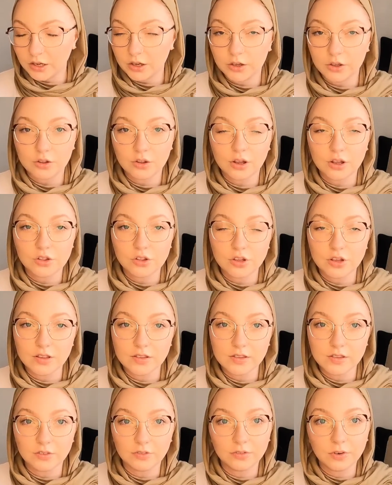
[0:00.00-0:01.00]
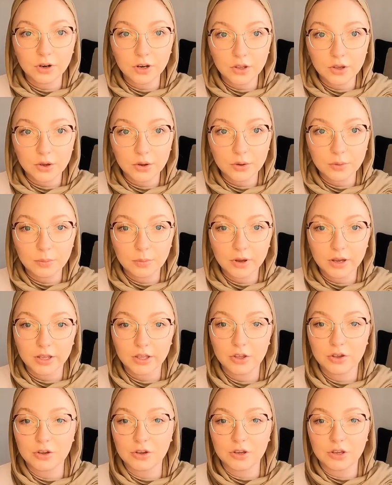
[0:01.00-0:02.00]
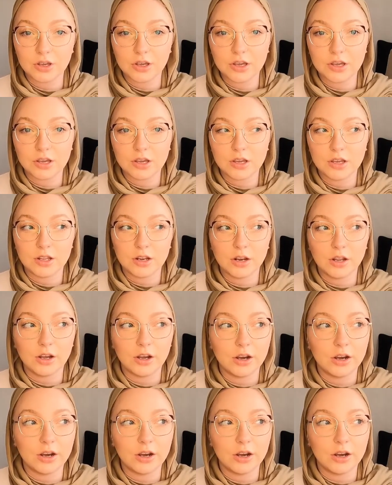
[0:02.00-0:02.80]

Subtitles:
can adjust the volume. You can,